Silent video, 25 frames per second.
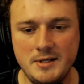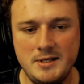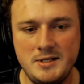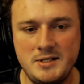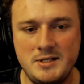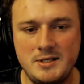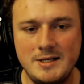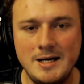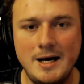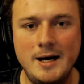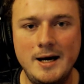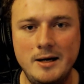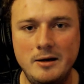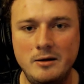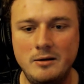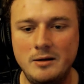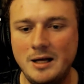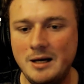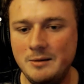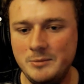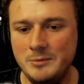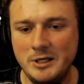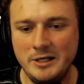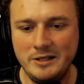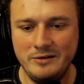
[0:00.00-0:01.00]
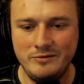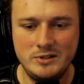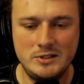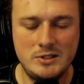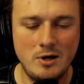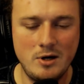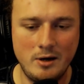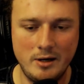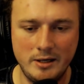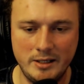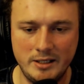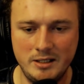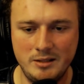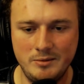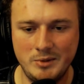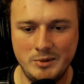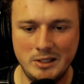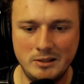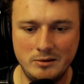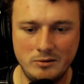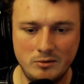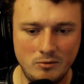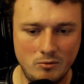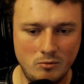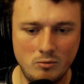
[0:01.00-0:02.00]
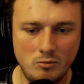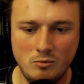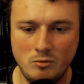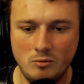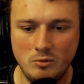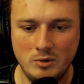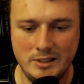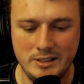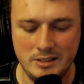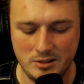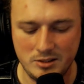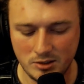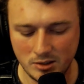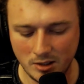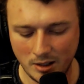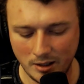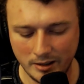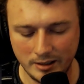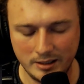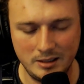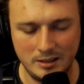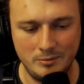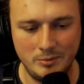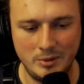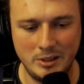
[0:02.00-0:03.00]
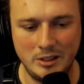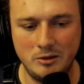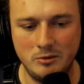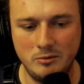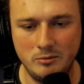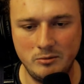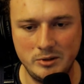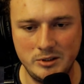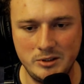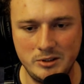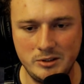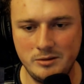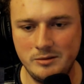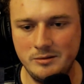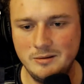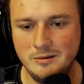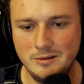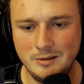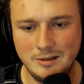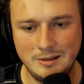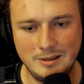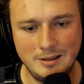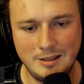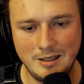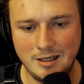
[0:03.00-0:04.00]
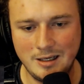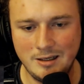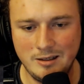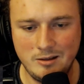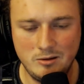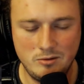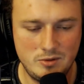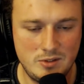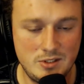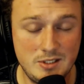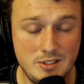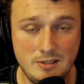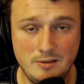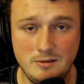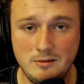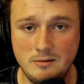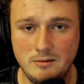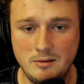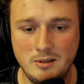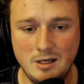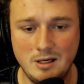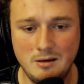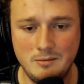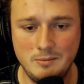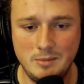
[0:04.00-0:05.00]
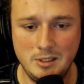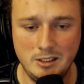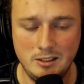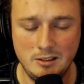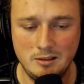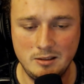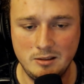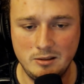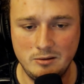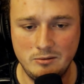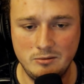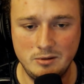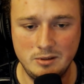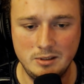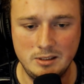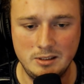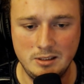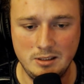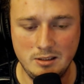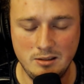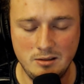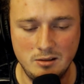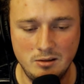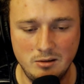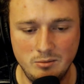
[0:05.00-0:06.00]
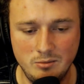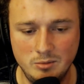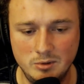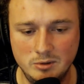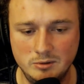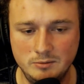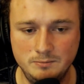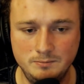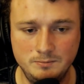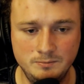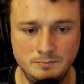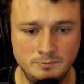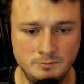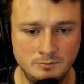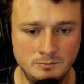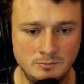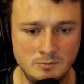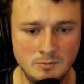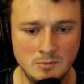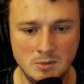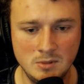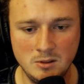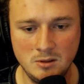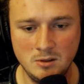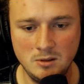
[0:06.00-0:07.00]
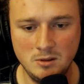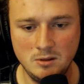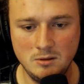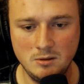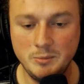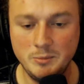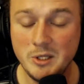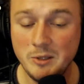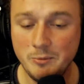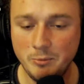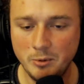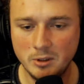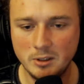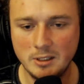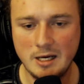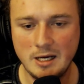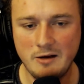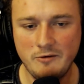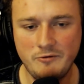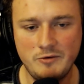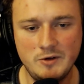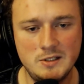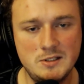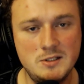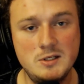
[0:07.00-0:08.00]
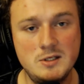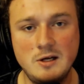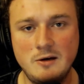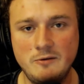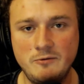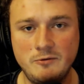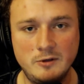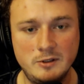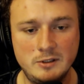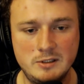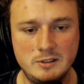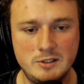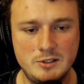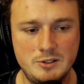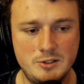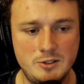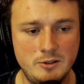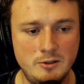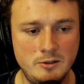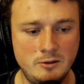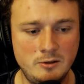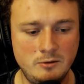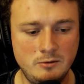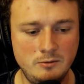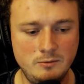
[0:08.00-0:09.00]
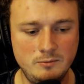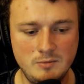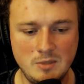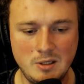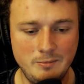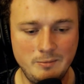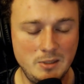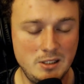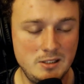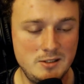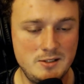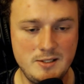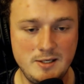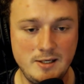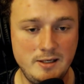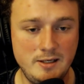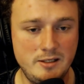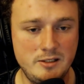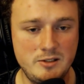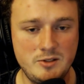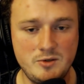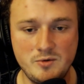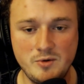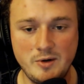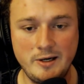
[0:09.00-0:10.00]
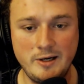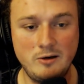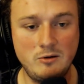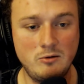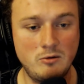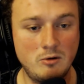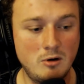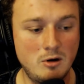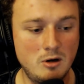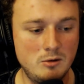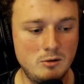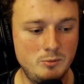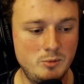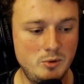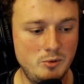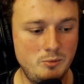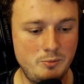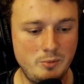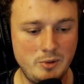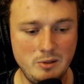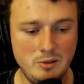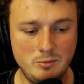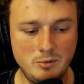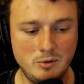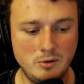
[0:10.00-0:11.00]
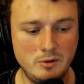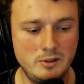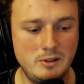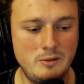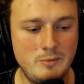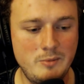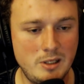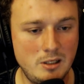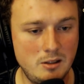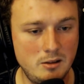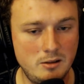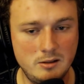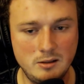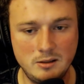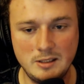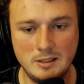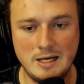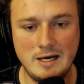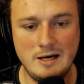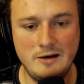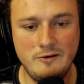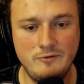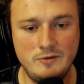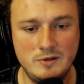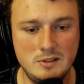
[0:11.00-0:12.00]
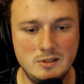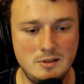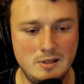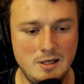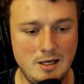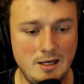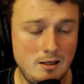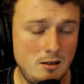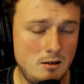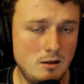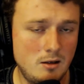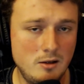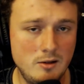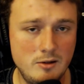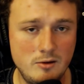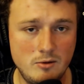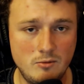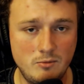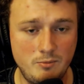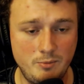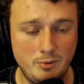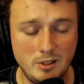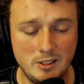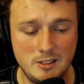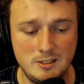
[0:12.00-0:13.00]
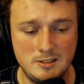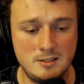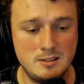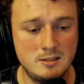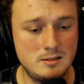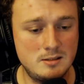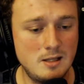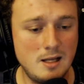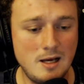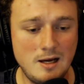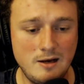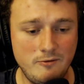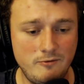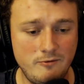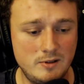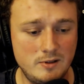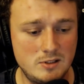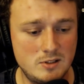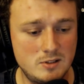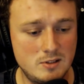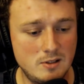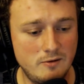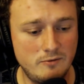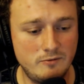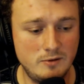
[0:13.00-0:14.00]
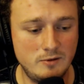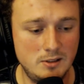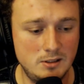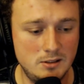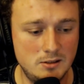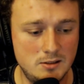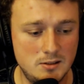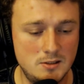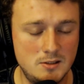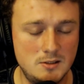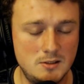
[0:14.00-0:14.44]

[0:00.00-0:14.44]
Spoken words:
style. I'm not even talking about what he's talking about, which I don't see comedy in it really either, but people laugh at stuff like this, you know? I'm not saying it's right or wrong, but people in America laugh at, and other places laugh at stuff like this.